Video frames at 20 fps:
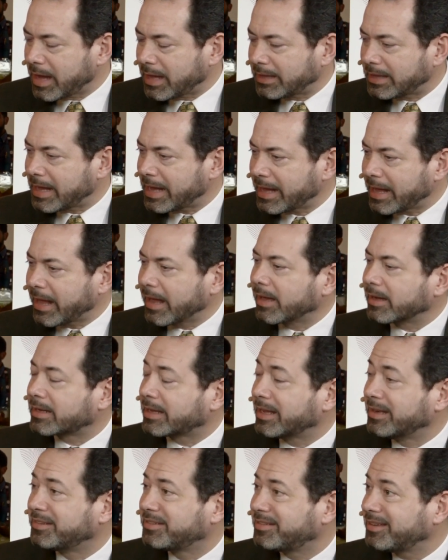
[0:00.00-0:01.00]
lacking a
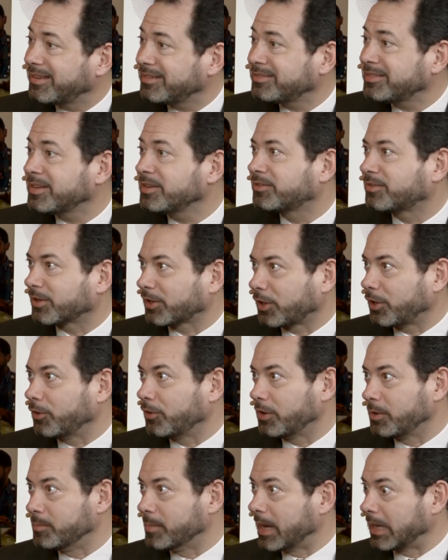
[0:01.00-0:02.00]
consistent
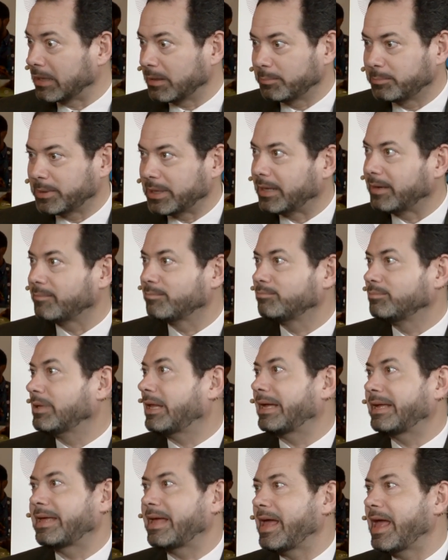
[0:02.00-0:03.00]
security model, but
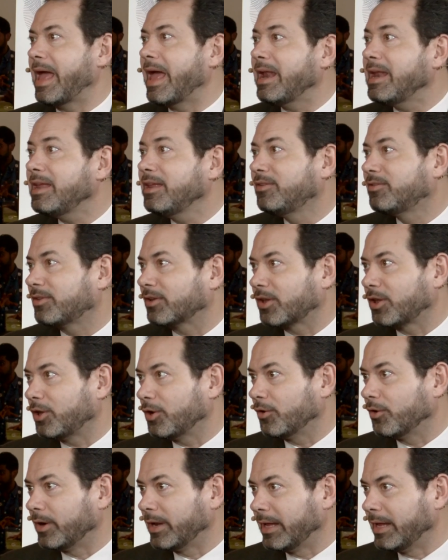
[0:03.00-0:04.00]
like any
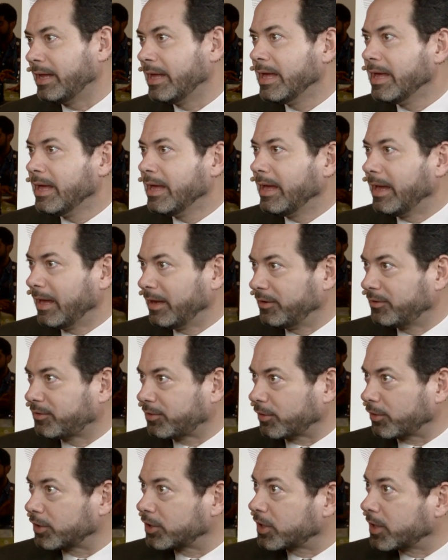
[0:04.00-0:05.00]
security in
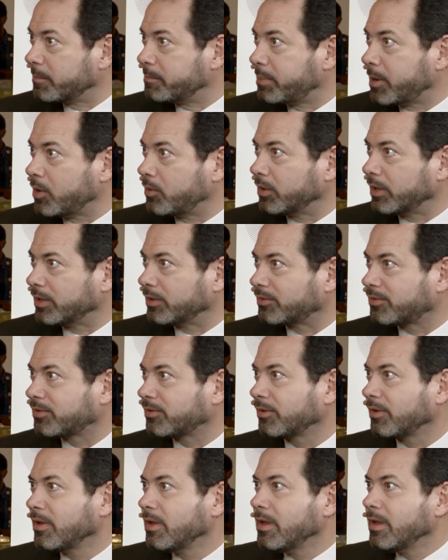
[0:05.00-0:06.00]
certain
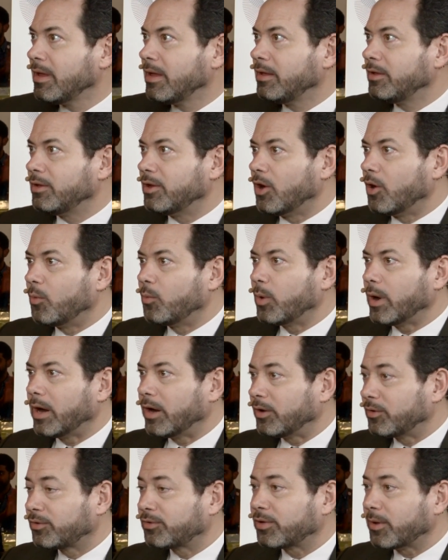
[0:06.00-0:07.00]
components.
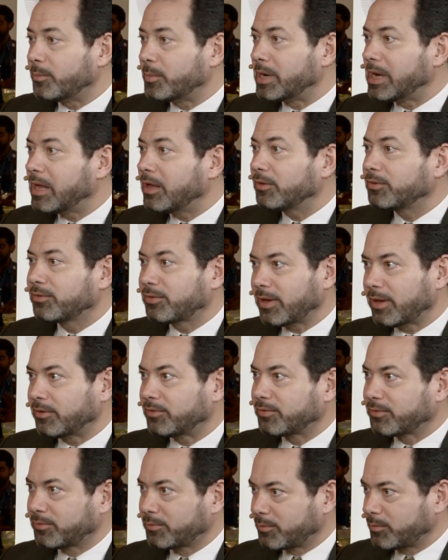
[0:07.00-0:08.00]
Whereas someone else
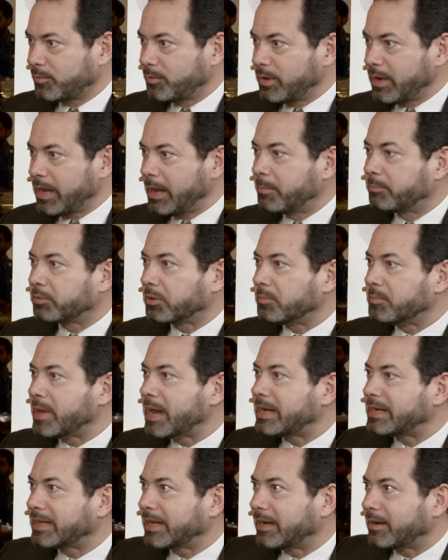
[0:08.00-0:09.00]
has
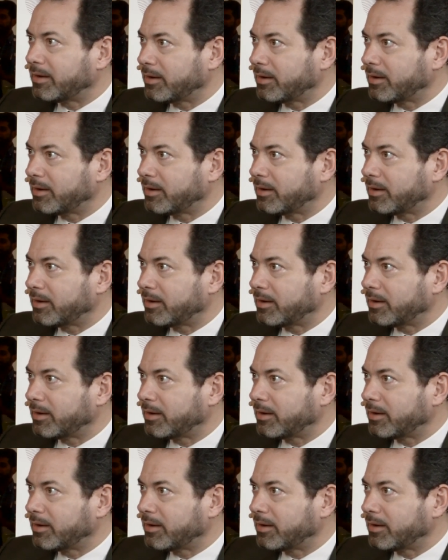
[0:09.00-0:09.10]
implemented